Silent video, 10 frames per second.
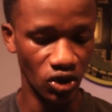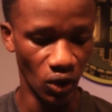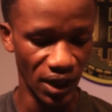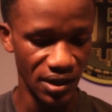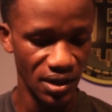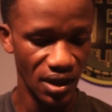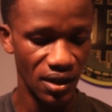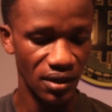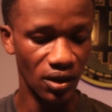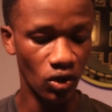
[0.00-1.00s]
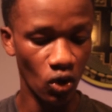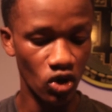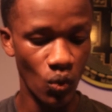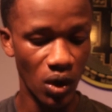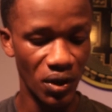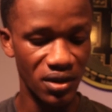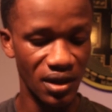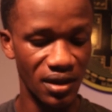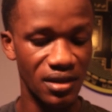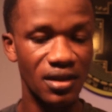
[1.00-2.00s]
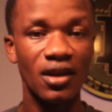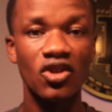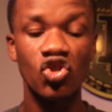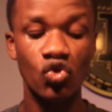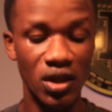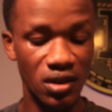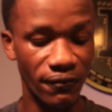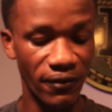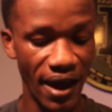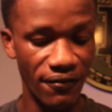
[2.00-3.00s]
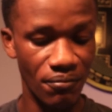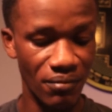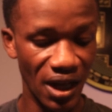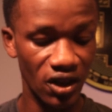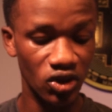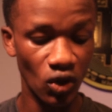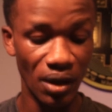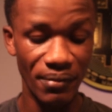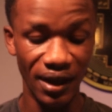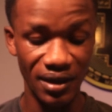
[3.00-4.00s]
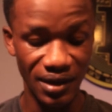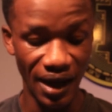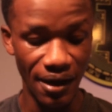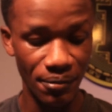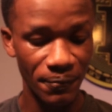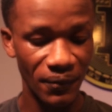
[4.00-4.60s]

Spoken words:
The third one, which is $25 million market cap,